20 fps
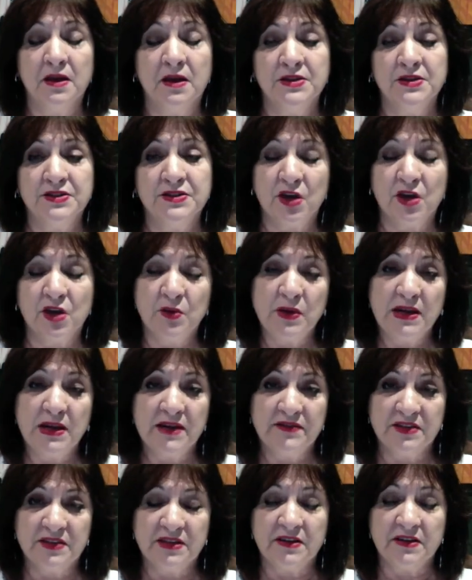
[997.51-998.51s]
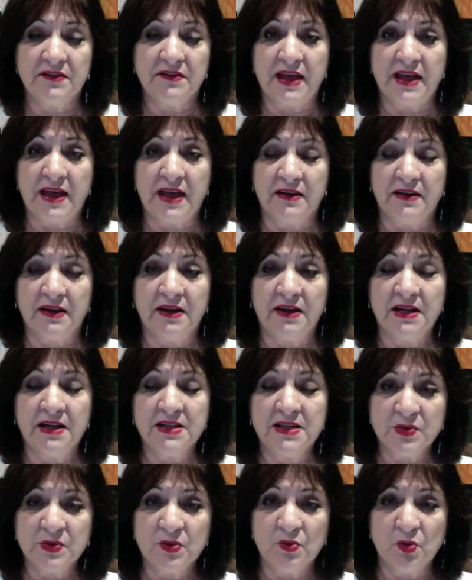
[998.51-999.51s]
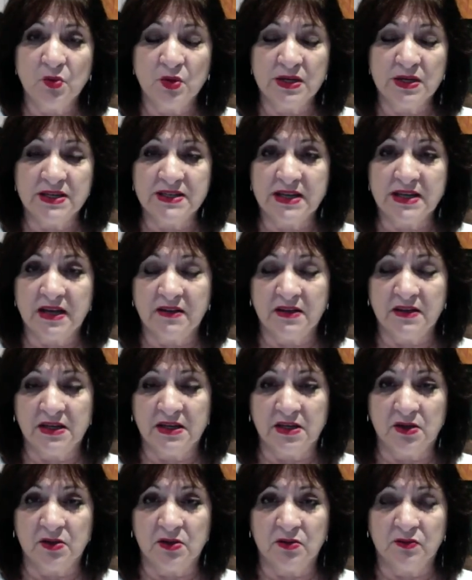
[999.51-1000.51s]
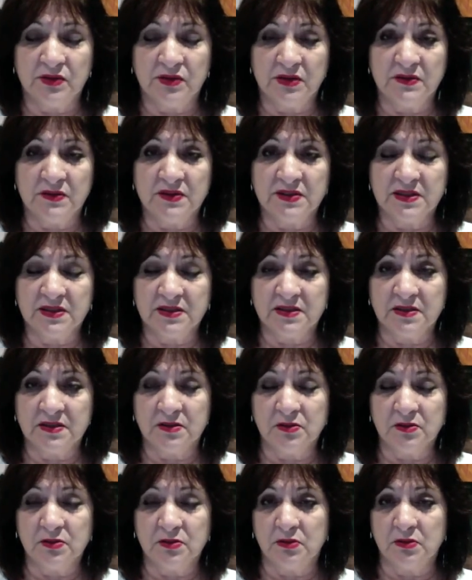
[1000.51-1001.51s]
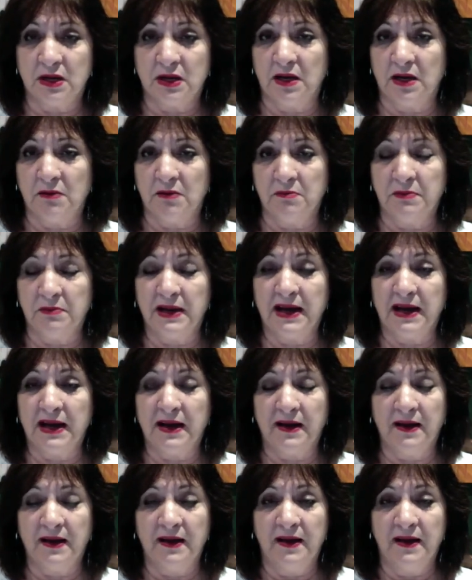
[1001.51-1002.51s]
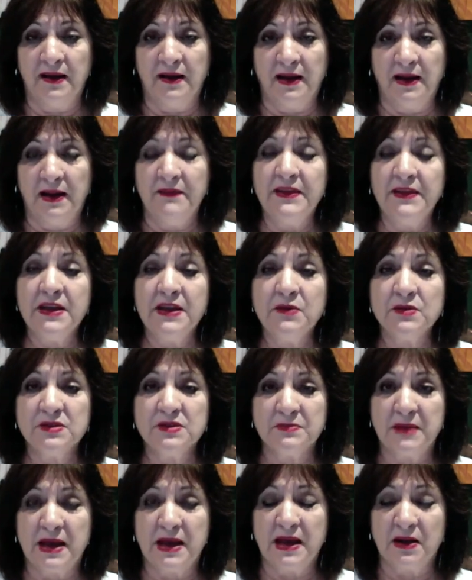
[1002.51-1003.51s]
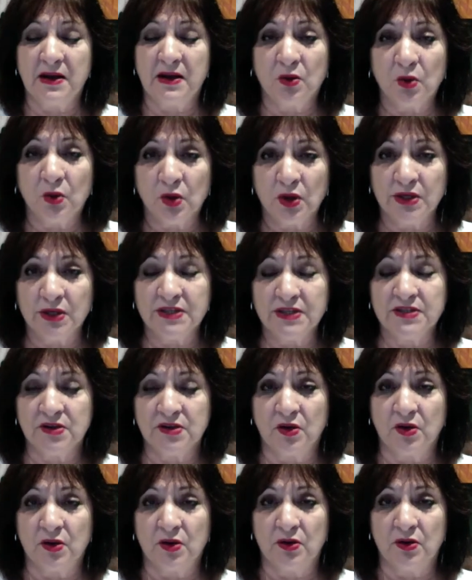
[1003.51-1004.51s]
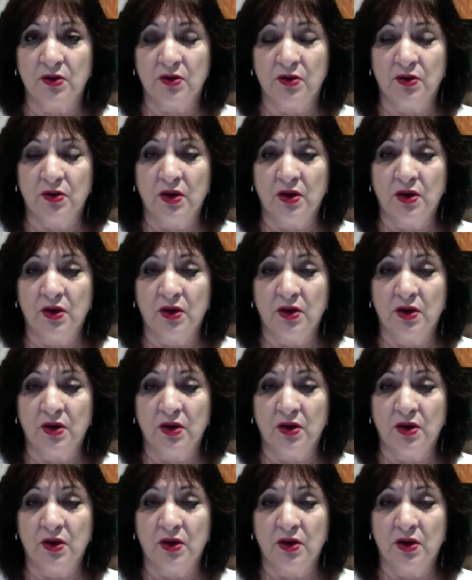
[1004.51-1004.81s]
So we left it at that. And as we were walking down the hill, there was this little bar, and there was Mark all on his own,